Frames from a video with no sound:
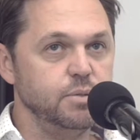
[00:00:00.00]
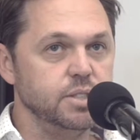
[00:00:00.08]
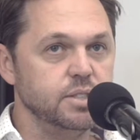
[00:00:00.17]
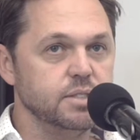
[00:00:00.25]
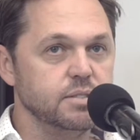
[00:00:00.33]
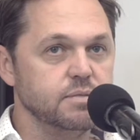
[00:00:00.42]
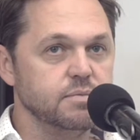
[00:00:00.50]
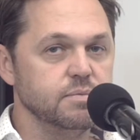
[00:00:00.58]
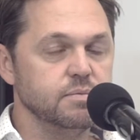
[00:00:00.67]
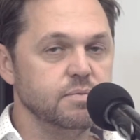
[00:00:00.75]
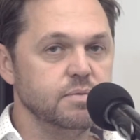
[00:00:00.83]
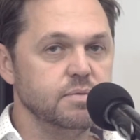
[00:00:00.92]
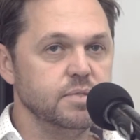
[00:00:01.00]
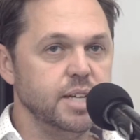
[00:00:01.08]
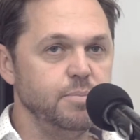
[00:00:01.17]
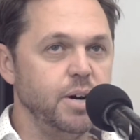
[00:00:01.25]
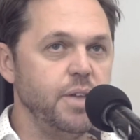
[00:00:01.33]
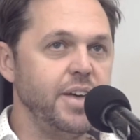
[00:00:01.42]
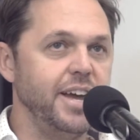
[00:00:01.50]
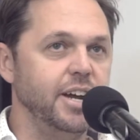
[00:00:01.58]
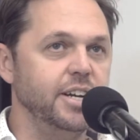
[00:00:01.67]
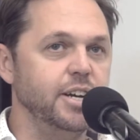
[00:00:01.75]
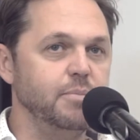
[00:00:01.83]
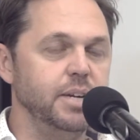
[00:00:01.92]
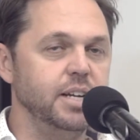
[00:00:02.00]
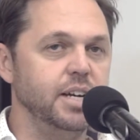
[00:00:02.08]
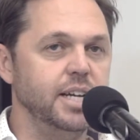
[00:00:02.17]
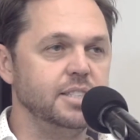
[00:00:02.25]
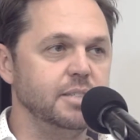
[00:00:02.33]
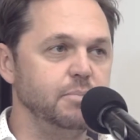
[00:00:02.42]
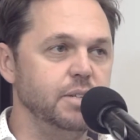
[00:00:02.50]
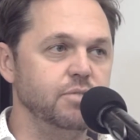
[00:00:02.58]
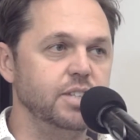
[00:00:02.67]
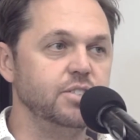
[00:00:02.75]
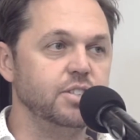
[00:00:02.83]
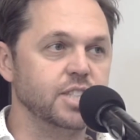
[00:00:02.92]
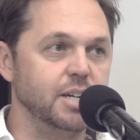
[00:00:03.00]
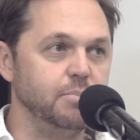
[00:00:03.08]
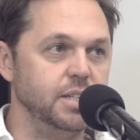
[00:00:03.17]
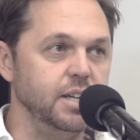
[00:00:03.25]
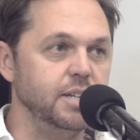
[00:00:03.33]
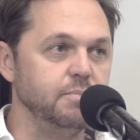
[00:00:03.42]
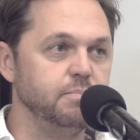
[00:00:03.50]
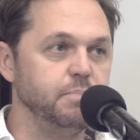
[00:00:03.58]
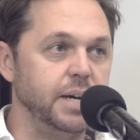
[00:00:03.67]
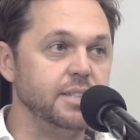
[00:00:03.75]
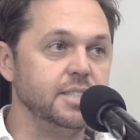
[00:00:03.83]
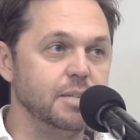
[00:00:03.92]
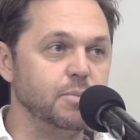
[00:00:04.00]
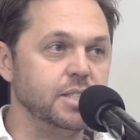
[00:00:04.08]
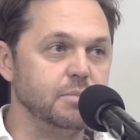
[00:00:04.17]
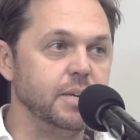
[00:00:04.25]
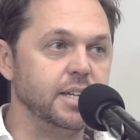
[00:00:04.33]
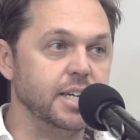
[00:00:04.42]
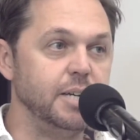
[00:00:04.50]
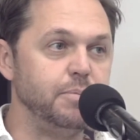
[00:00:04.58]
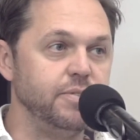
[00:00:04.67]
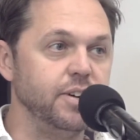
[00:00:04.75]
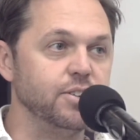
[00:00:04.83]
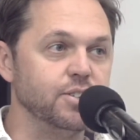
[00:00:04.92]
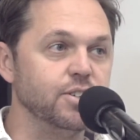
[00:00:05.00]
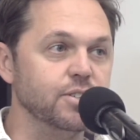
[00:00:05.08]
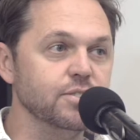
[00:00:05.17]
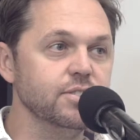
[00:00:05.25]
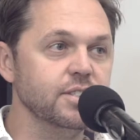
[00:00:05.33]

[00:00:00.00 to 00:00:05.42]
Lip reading: was... And by that, I don't mean I had some big research company. I paid someone to make a heap of phone calls.